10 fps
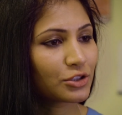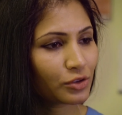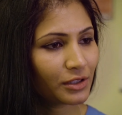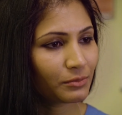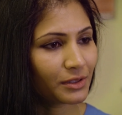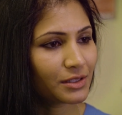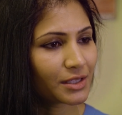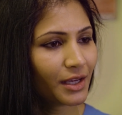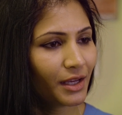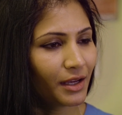the treatment,
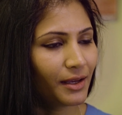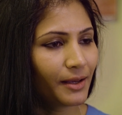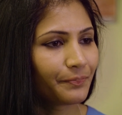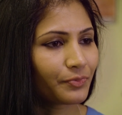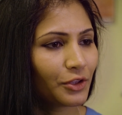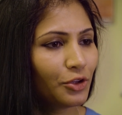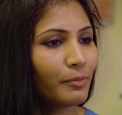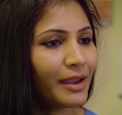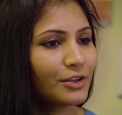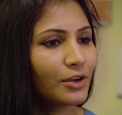you
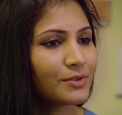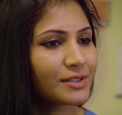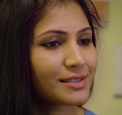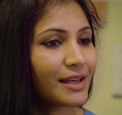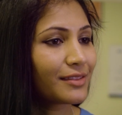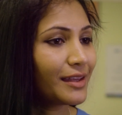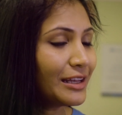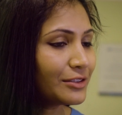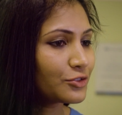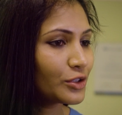may notice that at the
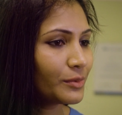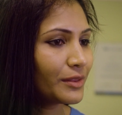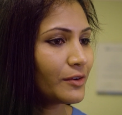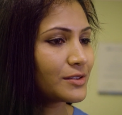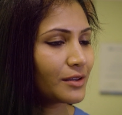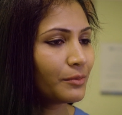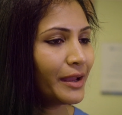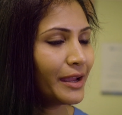end of treatment, there are some